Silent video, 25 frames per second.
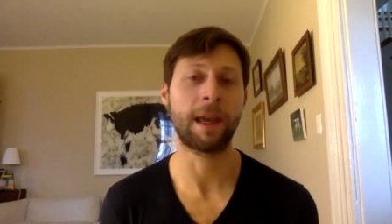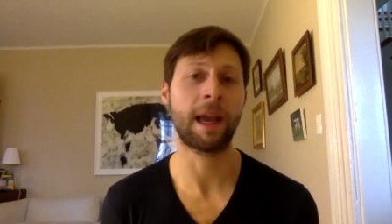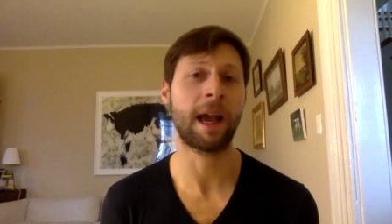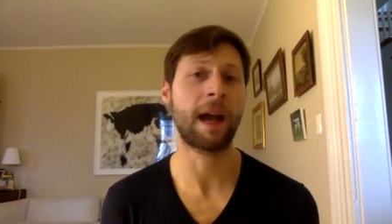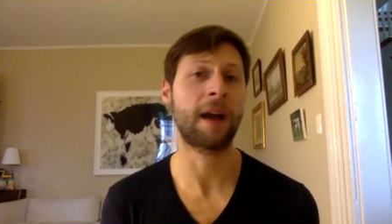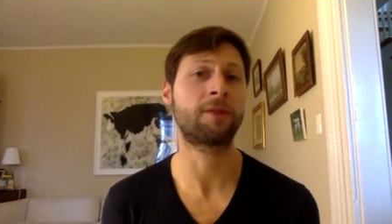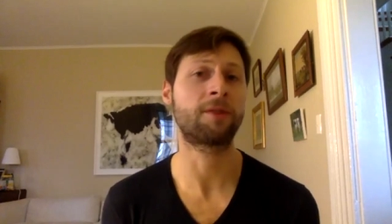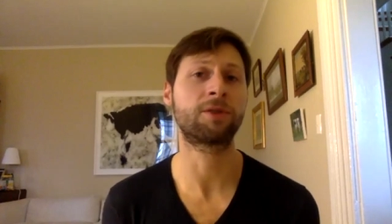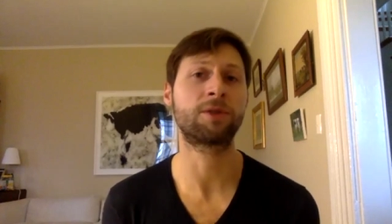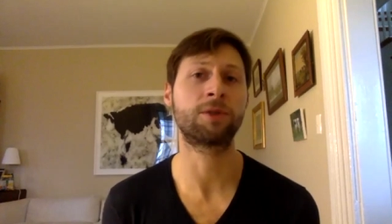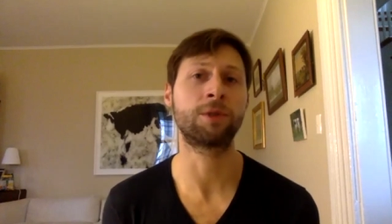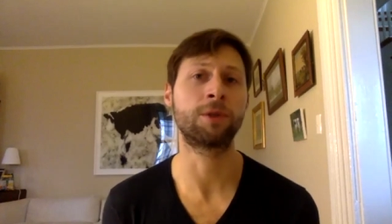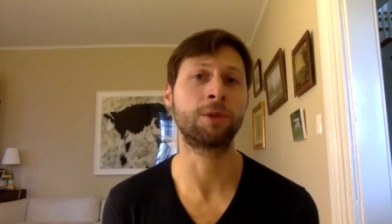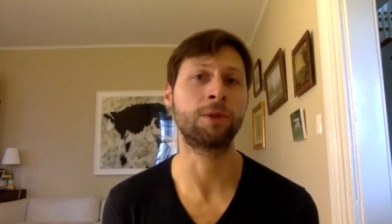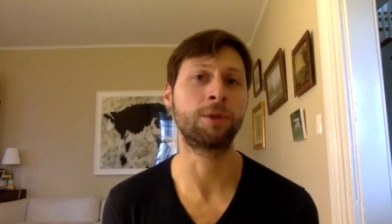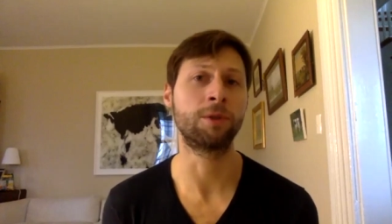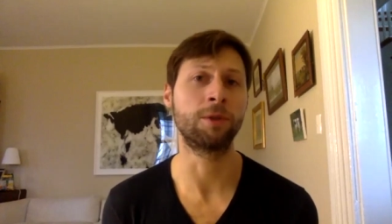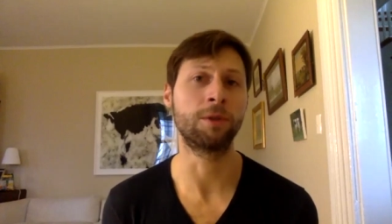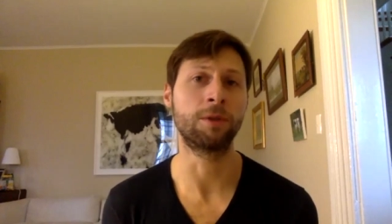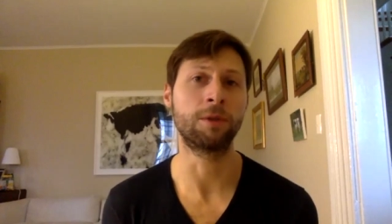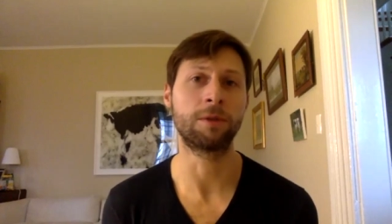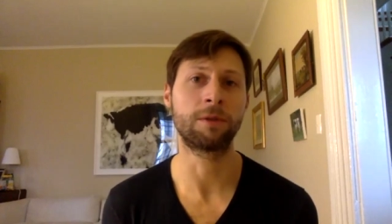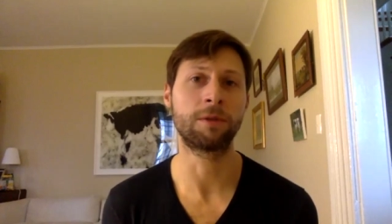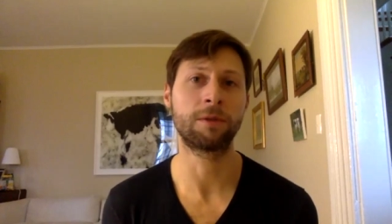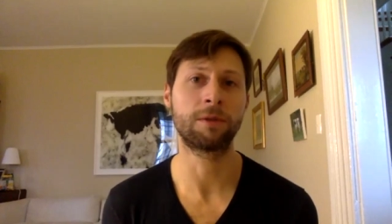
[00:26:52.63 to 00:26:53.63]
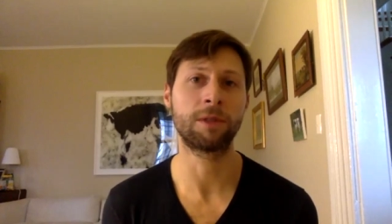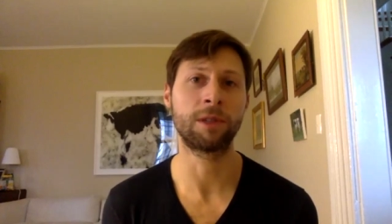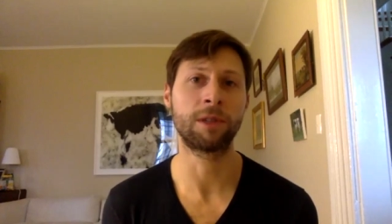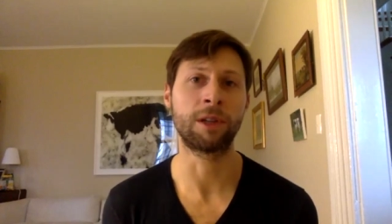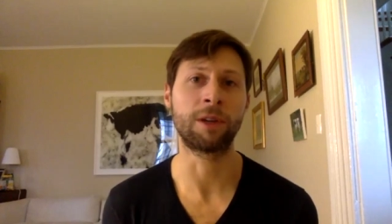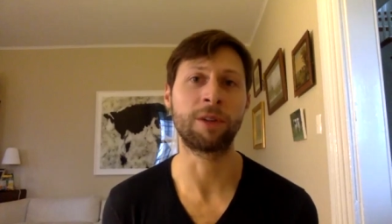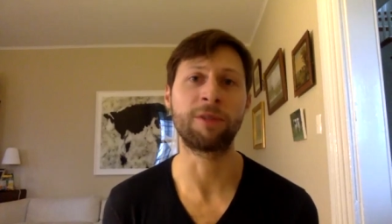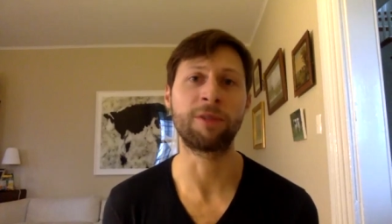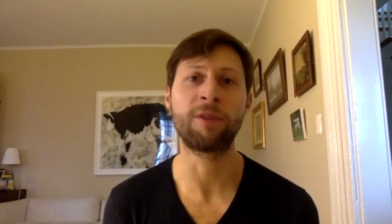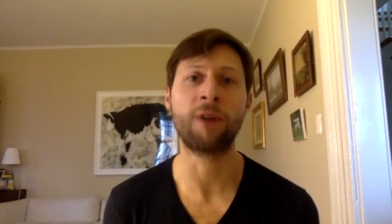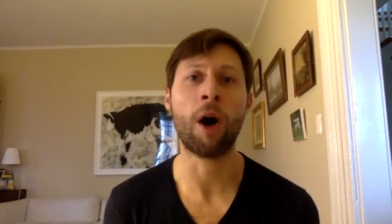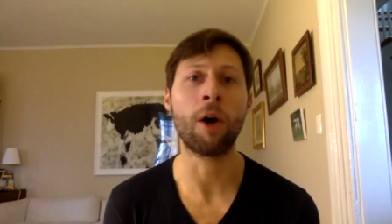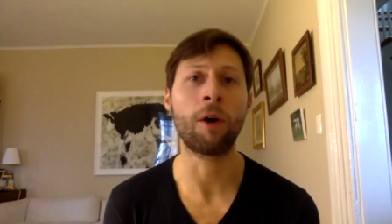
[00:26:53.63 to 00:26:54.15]
have to you know
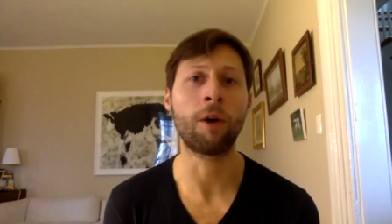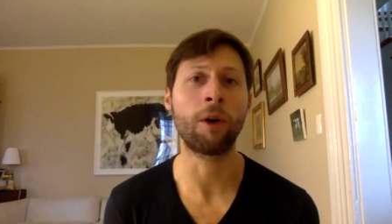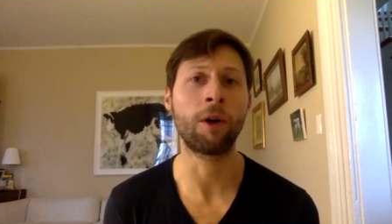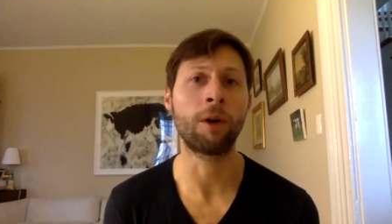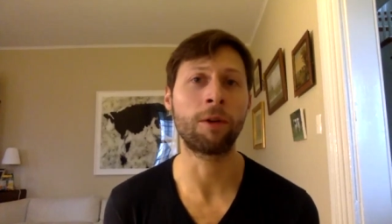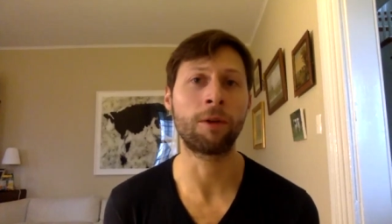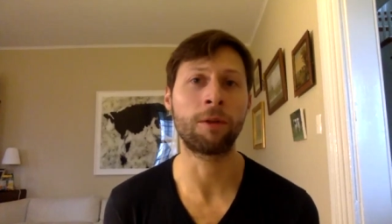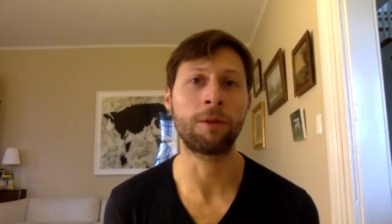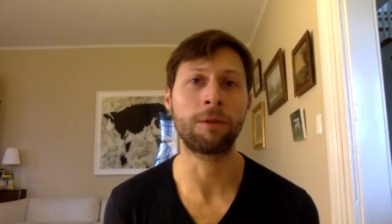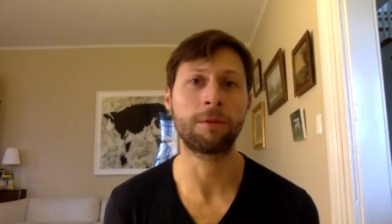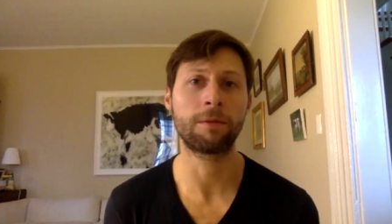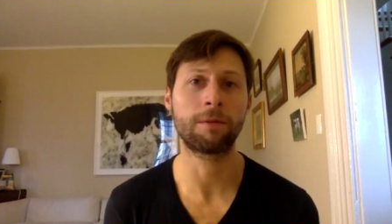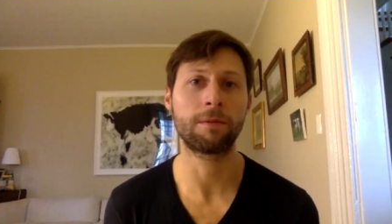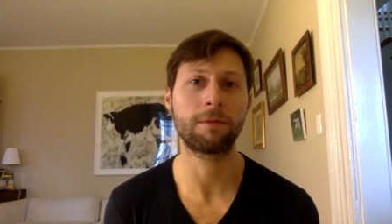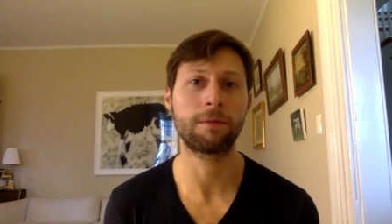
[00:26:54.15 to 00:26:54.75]
follow